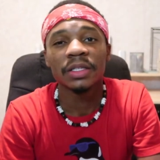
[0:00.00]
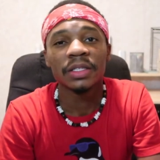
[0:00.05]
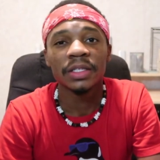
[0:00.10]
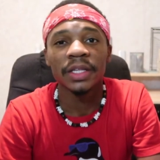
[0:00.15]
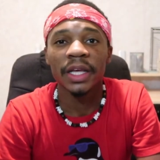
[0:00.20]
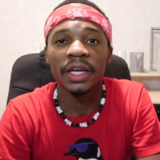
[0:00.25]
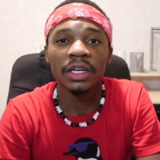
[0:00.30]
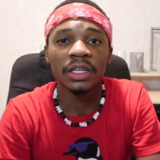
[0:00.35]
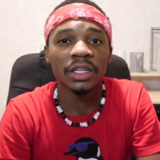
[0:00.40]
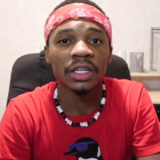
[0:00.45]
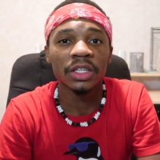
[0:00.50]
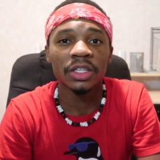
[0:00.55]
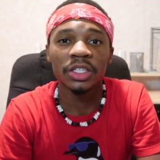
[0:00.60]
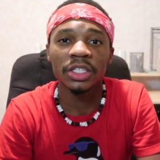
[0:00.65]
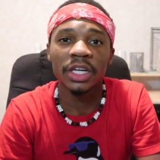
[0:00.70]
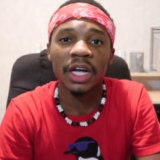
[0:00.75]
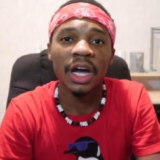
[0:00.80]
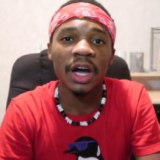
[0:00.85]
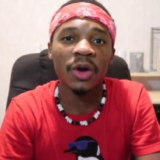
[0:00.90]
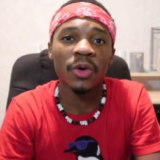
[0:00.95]
take another
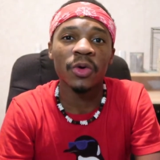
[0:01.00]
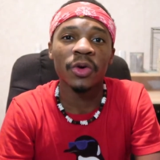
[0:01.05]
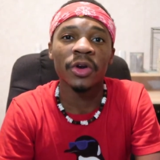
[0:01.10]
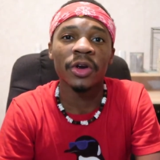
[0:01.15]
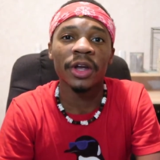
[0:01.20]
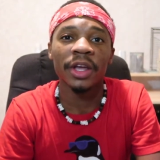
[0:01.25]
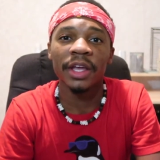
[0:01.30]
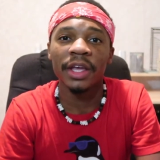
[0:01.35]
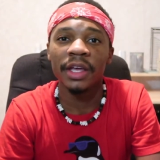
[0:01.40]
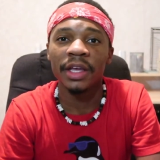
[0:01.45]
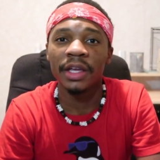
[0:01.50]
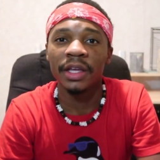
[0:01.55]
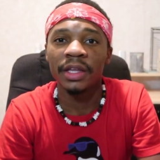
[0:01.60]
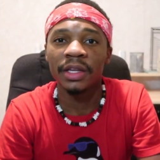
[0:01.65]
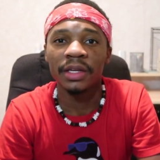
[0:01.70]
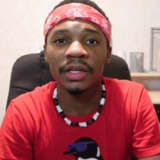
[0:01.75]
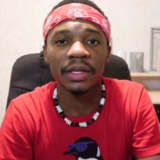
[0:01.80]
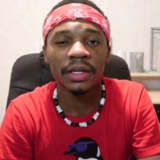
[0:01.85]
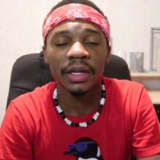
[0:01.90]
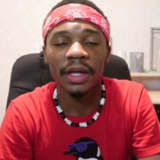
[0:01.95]
shower
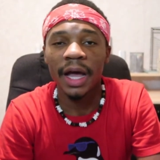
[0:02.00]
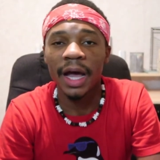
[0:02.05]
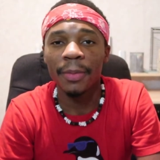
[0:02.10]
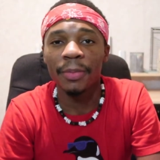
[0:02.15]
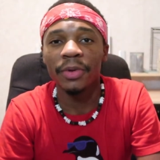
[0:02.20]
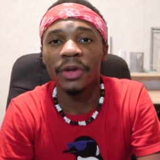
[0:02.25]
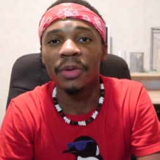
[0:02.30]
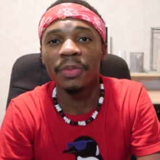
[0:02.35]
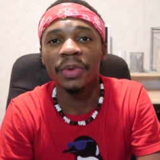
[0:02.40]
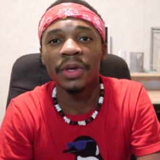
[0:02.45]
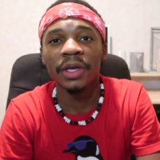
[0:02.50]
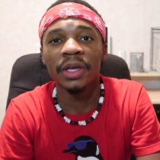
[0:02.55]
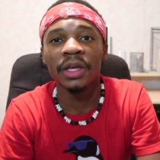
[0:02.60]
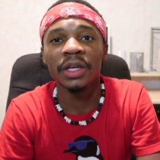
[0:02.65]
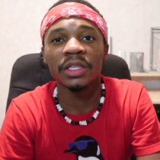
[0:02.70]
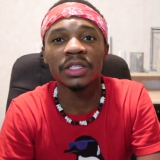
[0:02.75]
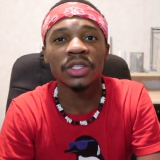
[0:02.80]
and hop in the bed.